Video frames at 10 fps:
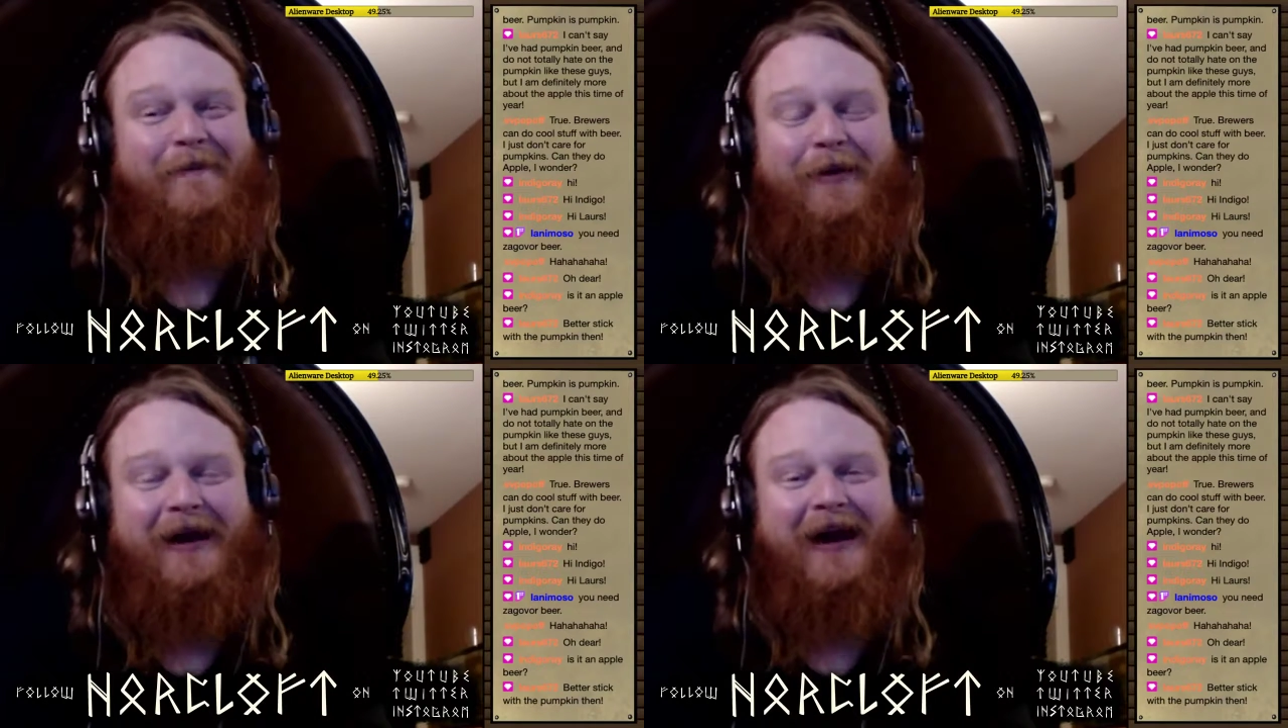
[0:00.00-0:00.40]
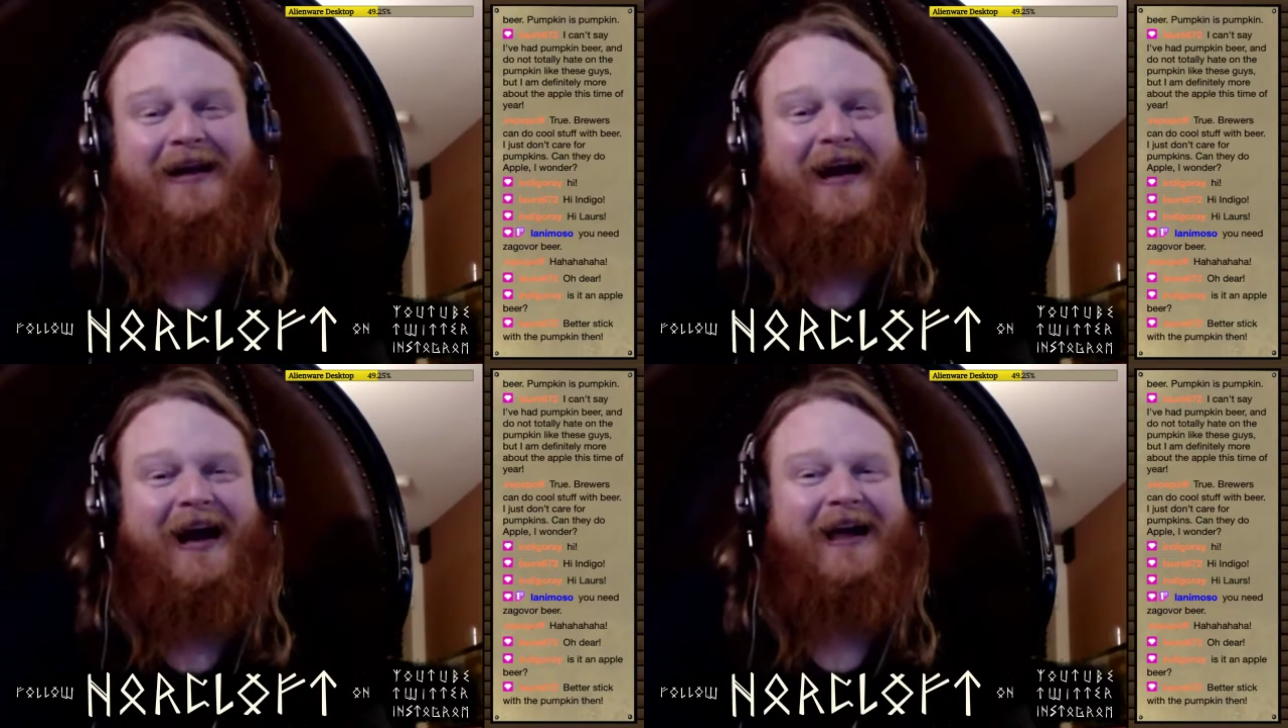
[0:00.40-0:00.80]
But
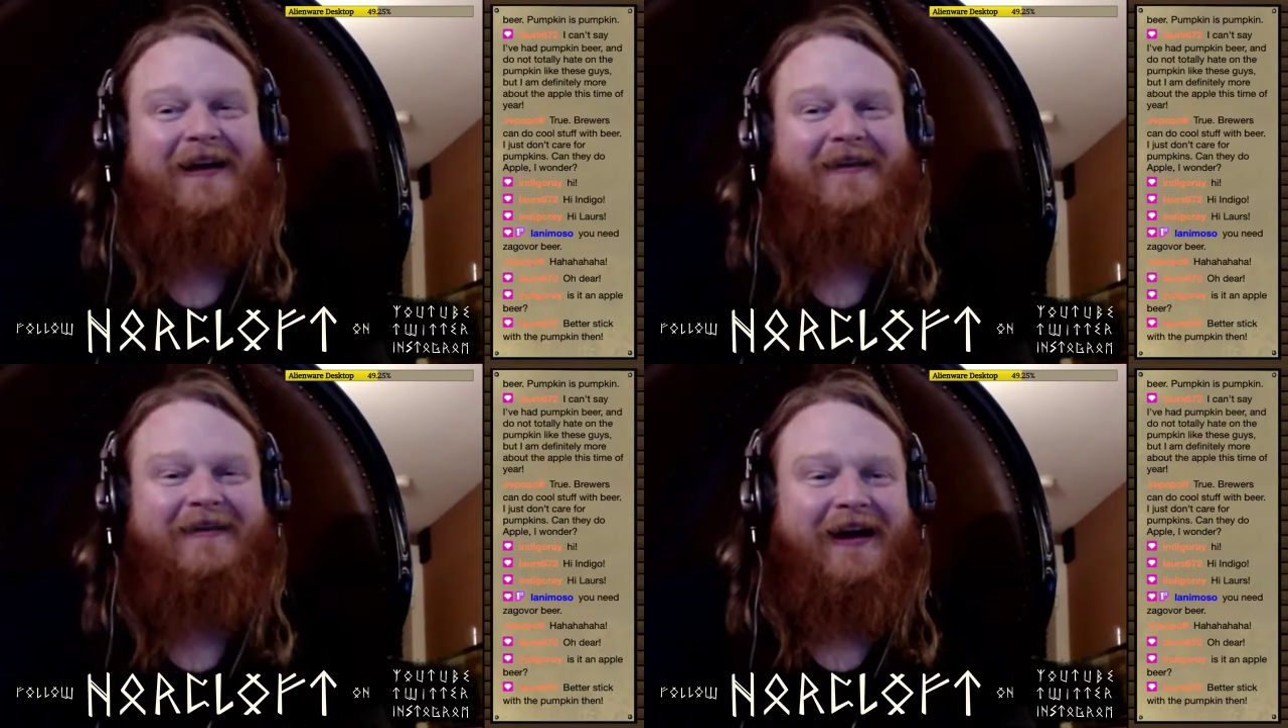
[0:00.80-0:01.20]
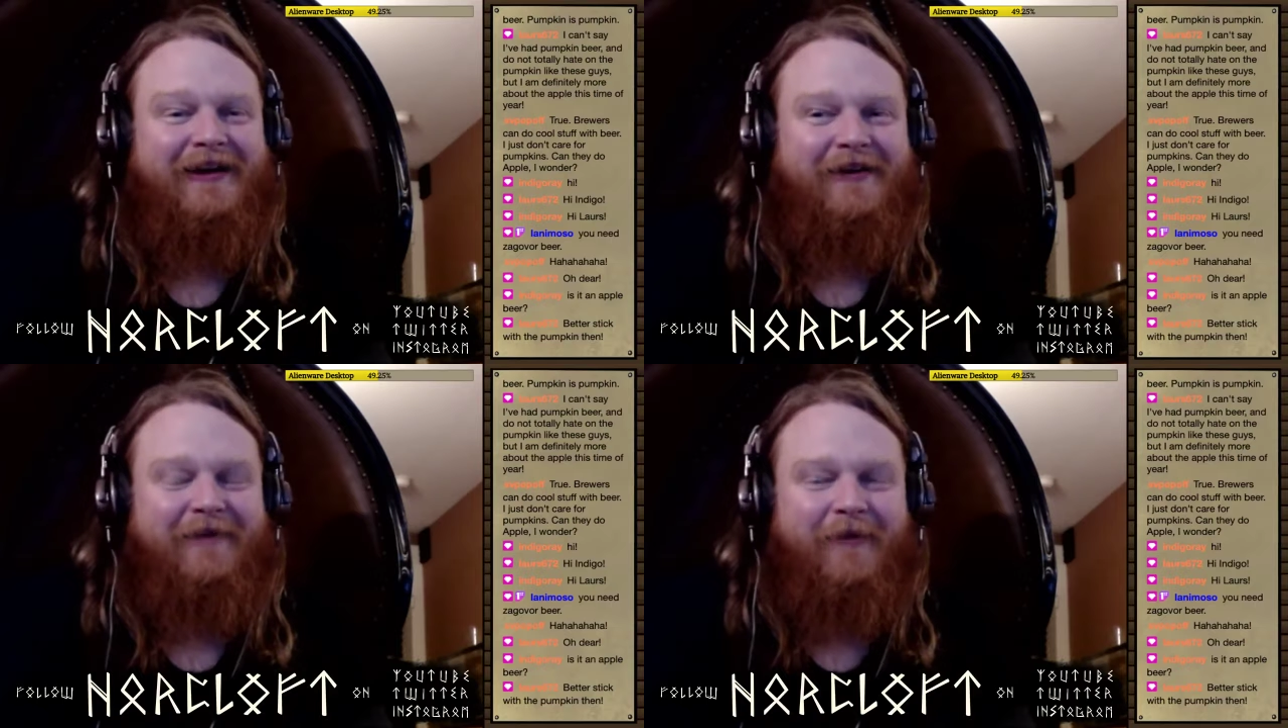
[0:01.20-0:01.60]
I
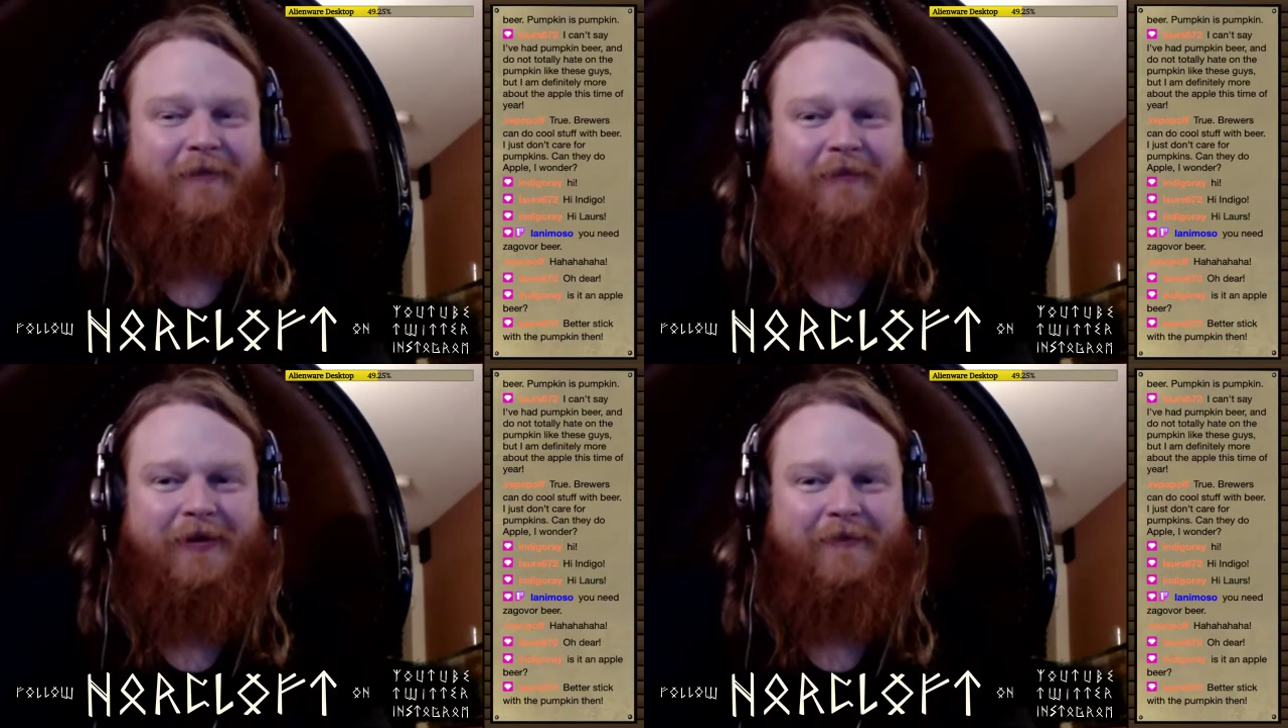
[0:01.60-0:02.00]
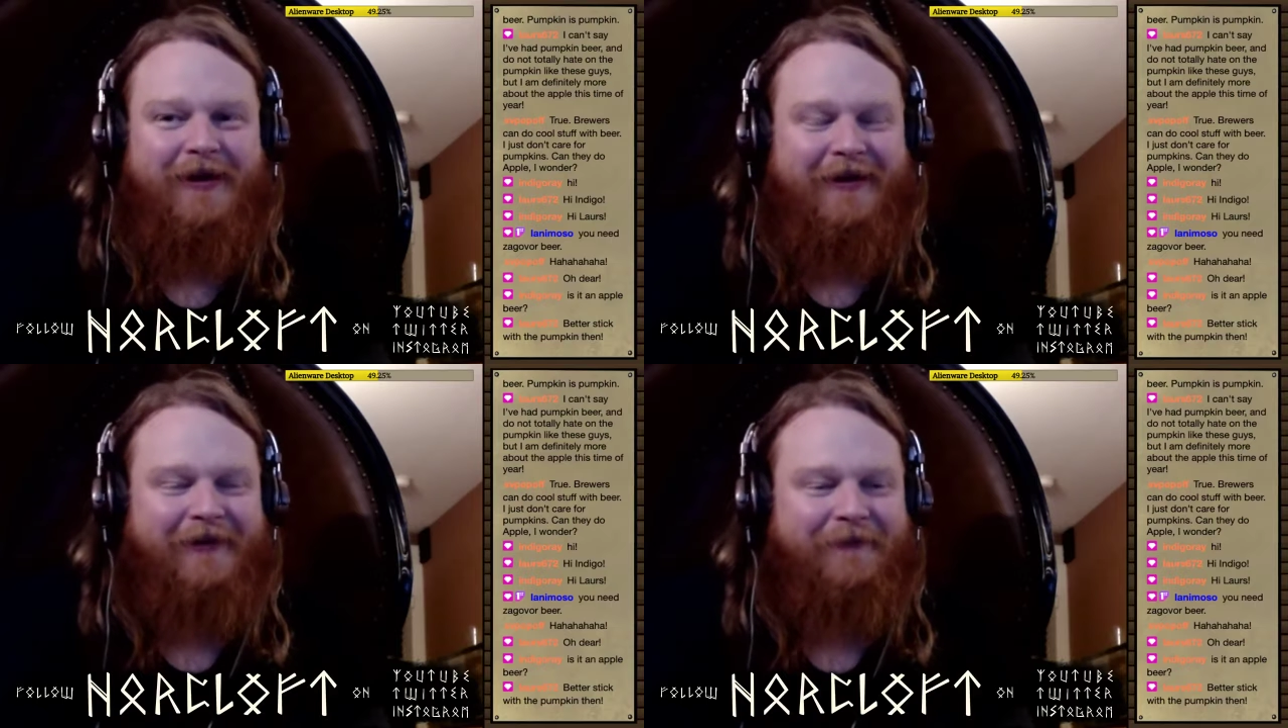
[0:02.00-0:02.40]
do love my pumpkin
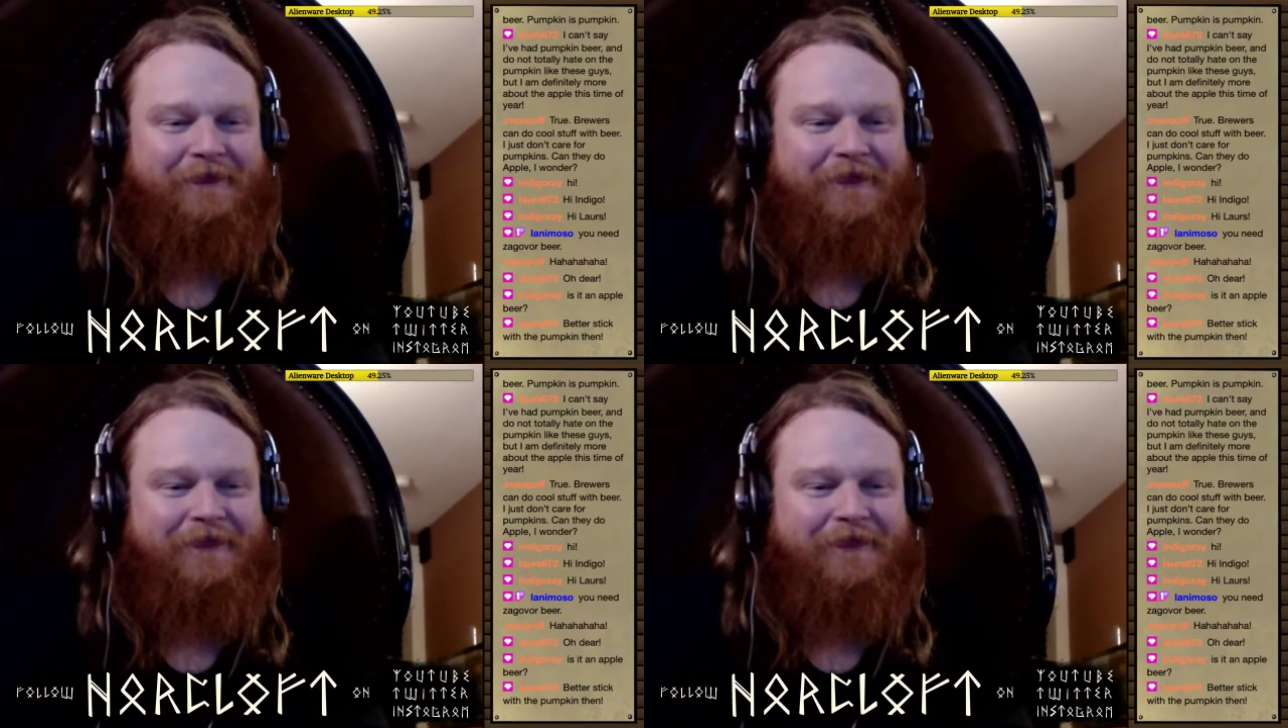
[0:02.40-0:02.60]
beer.